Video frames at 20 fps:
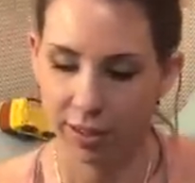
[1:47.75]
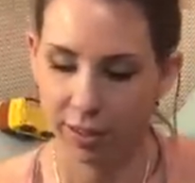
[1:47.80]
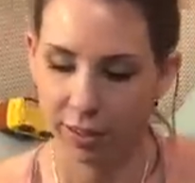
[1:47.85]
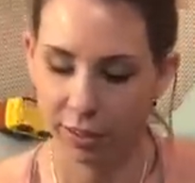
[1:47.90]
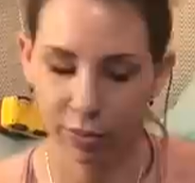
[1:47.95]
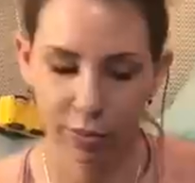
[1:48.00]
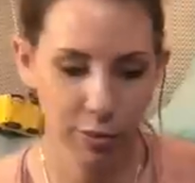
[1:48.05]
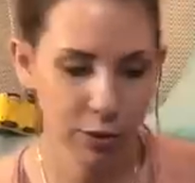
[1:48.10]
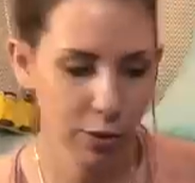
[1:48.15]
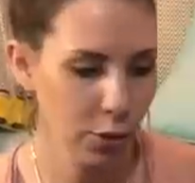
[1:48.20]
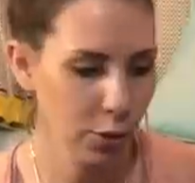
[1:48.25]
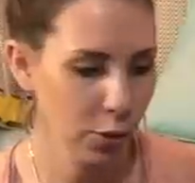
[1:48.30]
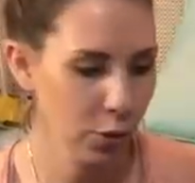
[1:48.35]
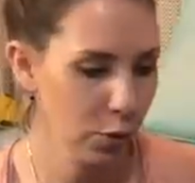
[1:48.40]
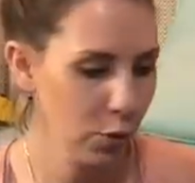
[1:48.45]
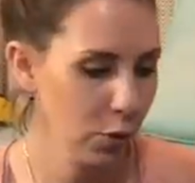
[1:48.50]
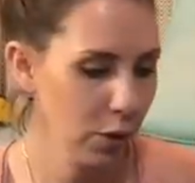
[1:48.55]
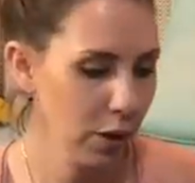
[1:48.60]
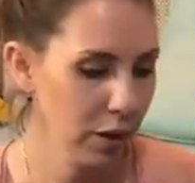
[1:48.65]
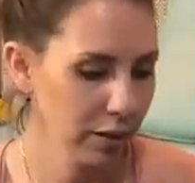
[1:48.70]

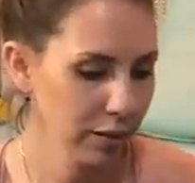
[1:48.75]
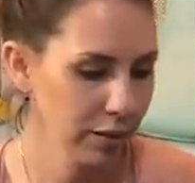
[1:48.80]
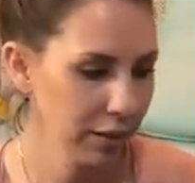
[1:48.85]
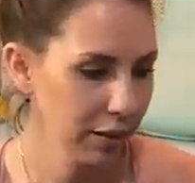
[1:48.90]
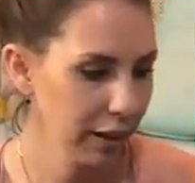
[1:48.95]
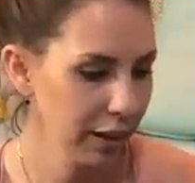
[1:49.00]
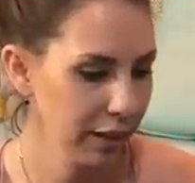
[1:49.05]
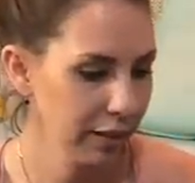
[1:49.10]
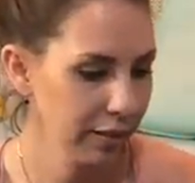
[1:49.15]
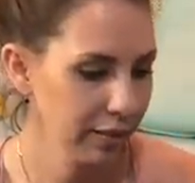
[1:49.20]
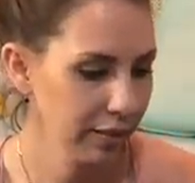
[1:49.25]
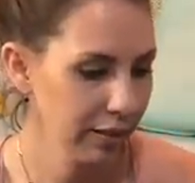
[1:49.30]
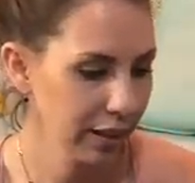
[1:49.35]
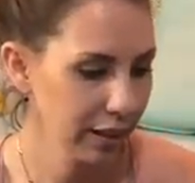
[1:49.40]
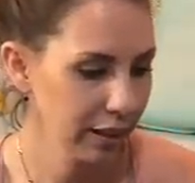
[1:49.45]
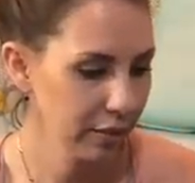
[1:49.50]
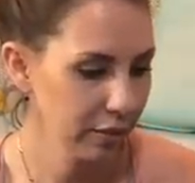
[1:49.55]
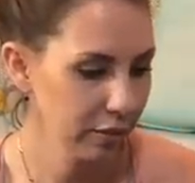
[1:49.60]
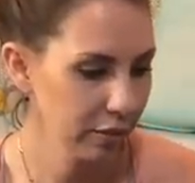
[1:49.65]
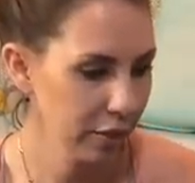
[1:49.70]
So let's
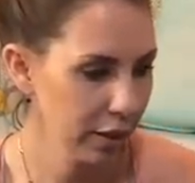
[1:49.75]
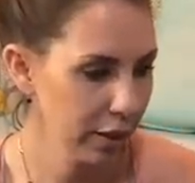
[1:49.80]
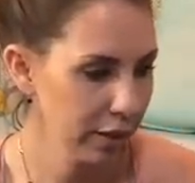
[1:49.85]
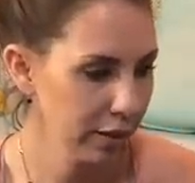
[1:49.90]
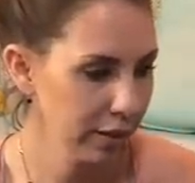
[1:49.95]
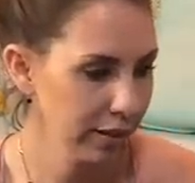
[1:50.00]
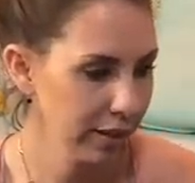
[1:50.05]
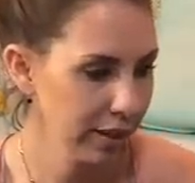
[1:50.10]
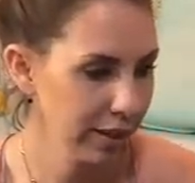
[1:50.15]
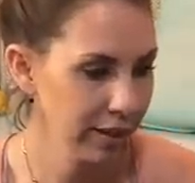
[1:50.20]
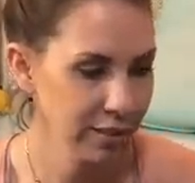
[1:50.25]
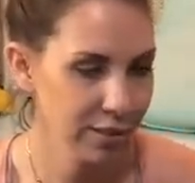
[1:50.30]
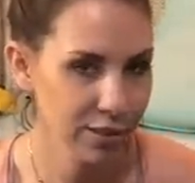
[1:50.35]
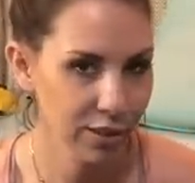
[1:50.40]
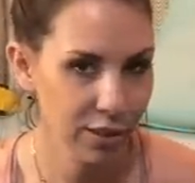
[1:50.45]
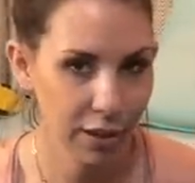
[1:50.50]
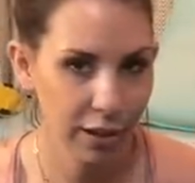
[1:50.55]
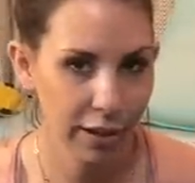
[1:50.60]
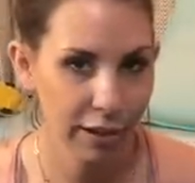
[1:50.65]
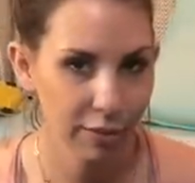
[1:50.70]
get started. And
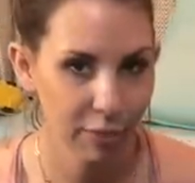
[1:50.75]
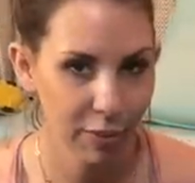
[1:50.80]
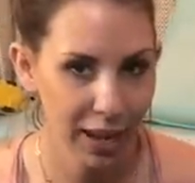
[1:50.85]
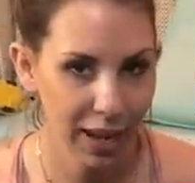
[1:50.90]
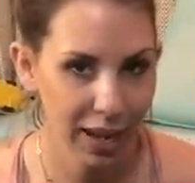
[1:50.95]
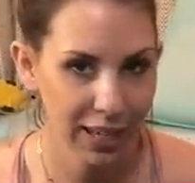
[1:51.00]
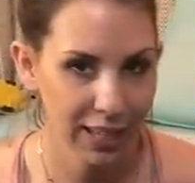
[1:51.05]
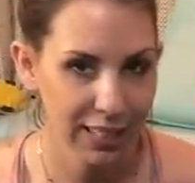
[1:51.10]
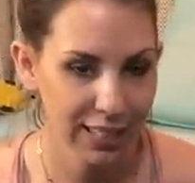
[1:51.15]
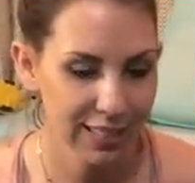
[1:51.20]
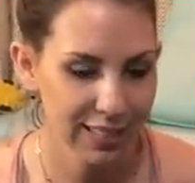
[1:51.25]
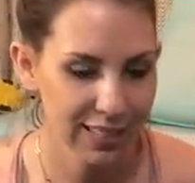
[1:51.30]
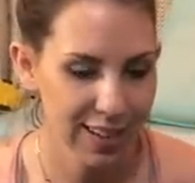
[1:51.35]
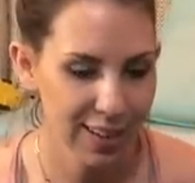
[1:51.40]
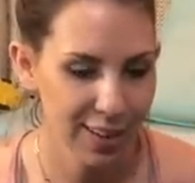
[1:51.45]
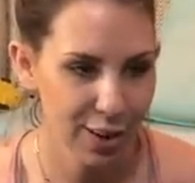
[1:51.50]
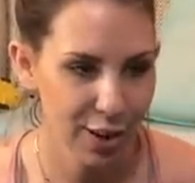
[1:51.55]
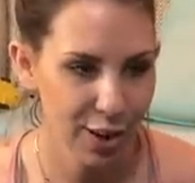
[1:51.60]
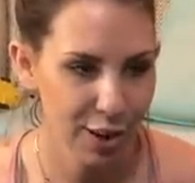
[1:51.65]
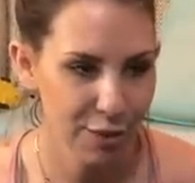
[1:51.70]
sorry if my head gets
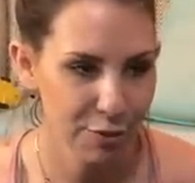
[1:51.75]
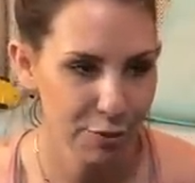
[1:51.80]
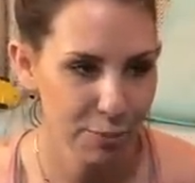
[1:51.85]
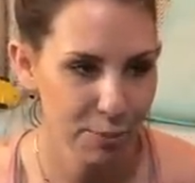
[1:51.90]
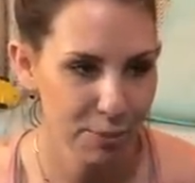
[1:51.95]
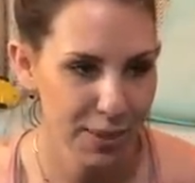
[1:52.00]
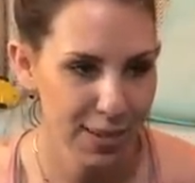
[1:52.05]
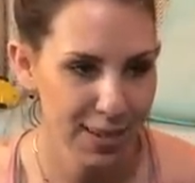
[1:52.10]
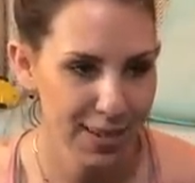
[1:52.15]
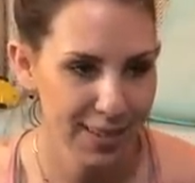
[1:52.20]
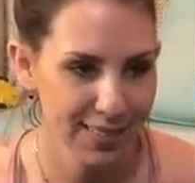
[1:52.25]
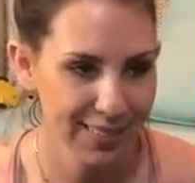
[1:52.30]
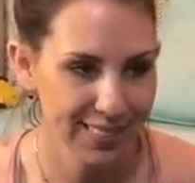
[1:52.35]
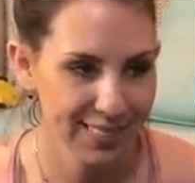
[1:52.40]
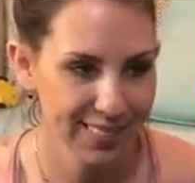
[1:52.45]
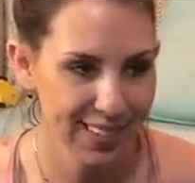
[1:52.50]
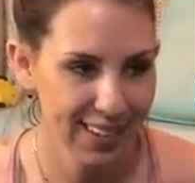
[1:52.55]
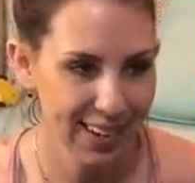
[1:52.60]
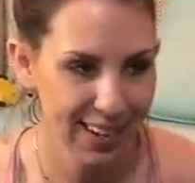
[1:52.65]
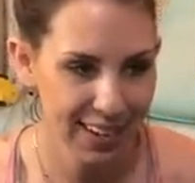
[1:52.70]
cut off,
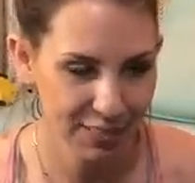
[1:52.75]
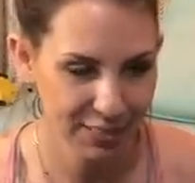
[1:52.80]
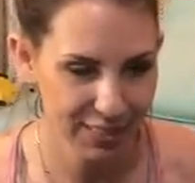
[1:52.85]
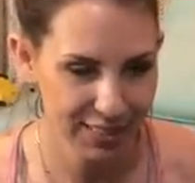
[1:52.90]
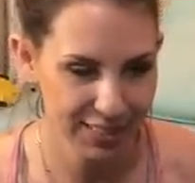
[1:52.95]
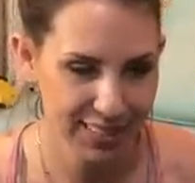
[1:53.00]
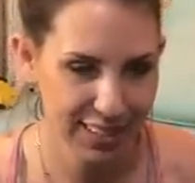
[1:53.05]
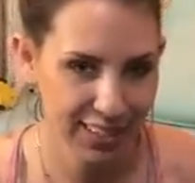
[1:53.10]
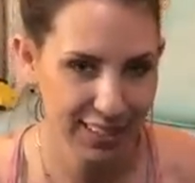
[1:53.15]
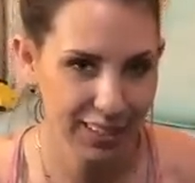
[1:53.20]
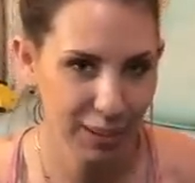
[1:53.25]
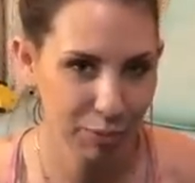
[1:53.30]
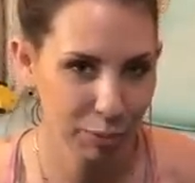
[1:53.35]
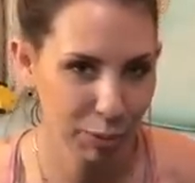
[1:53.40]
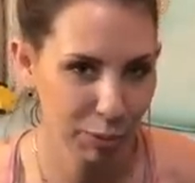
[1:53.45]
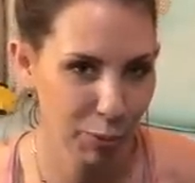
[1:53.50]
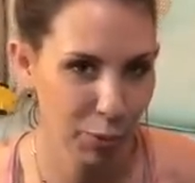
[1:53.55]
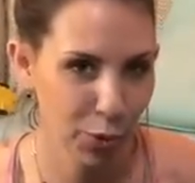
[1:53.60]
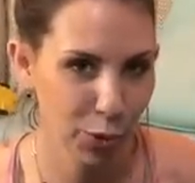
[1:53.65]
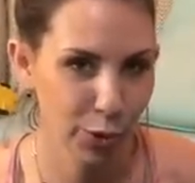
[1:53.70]
but I have to stand up
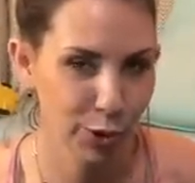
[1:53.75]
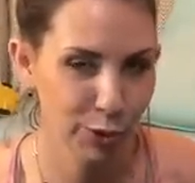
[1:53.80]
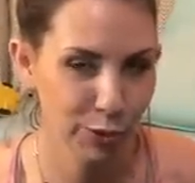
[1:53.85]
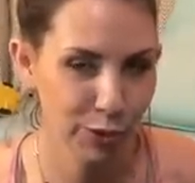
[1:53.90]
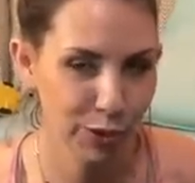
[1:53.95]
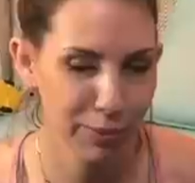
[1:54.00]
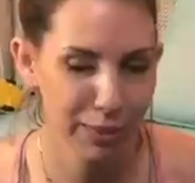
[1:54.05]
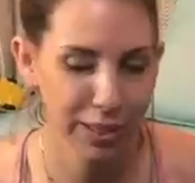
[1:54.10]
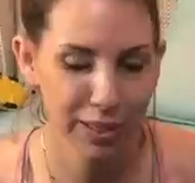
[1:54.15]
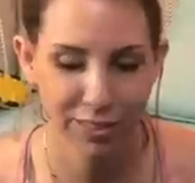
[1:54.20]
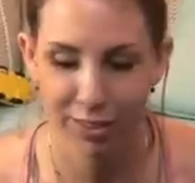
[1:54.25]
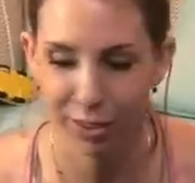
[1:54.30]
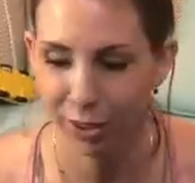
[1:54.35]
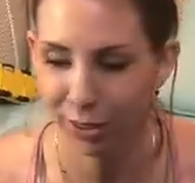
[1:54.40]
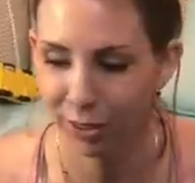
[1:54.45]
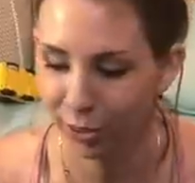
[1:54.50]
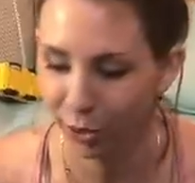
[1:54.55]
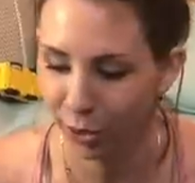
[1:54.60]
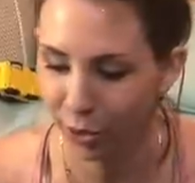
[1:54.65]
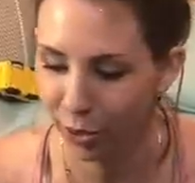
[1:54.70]
to pour over the
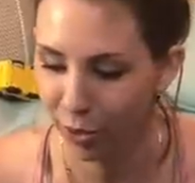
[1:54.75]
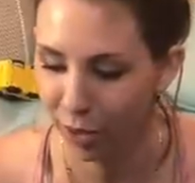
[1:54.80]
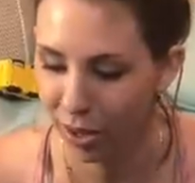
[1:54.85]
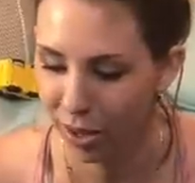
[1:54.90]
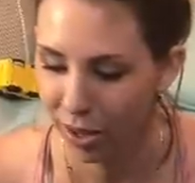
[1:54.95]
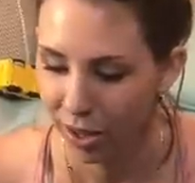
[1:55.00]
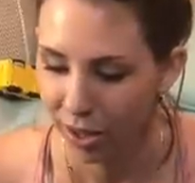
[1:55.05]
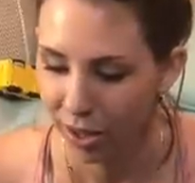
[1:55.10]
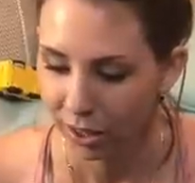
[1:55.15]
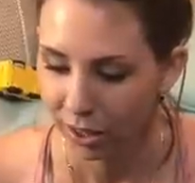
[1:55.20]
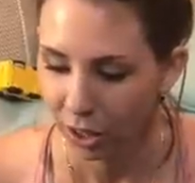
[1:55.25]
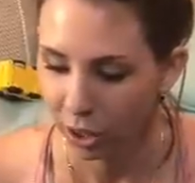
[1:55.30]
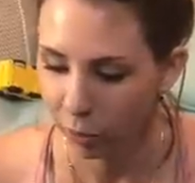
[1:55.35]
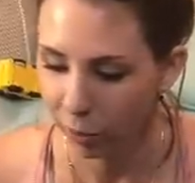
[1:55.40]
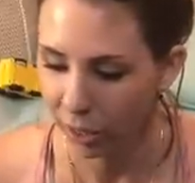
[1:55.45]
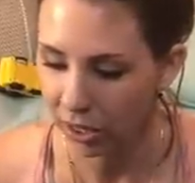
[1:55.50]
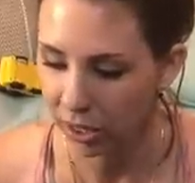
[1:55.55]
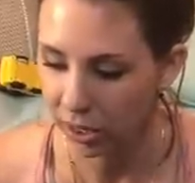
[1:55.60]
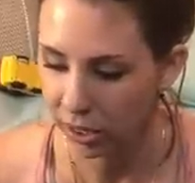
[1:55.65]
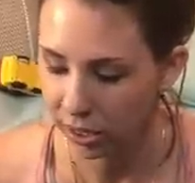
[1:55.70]
mixer. So you
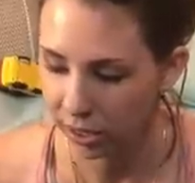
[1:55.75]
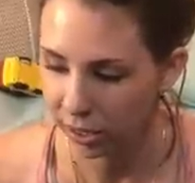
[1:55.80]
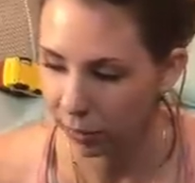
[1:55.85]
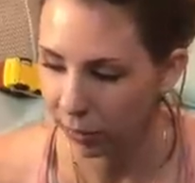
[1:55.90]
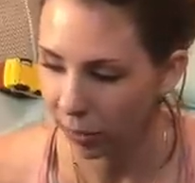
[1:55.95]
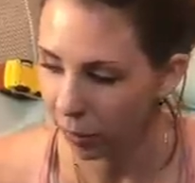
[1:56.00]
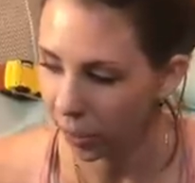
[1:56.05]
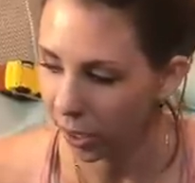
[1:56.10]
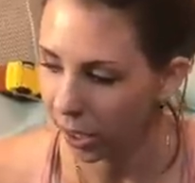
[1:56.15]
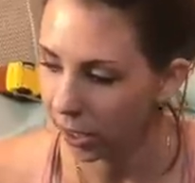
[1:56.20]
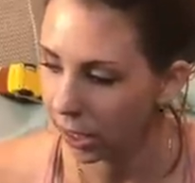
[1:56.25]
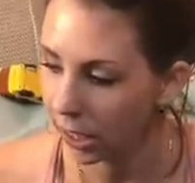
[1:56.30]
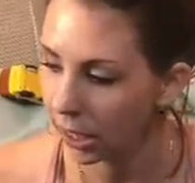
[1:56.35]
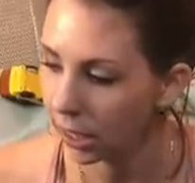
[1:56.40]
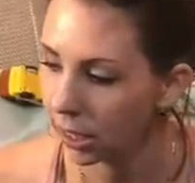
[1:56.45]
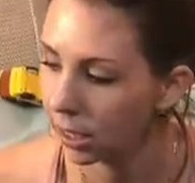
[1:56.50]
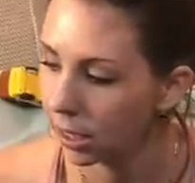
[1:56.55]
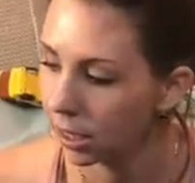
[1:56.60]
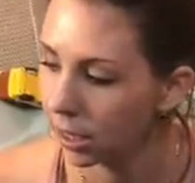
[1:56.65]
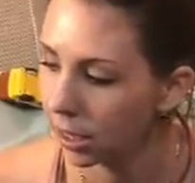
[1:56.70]
might just see my body.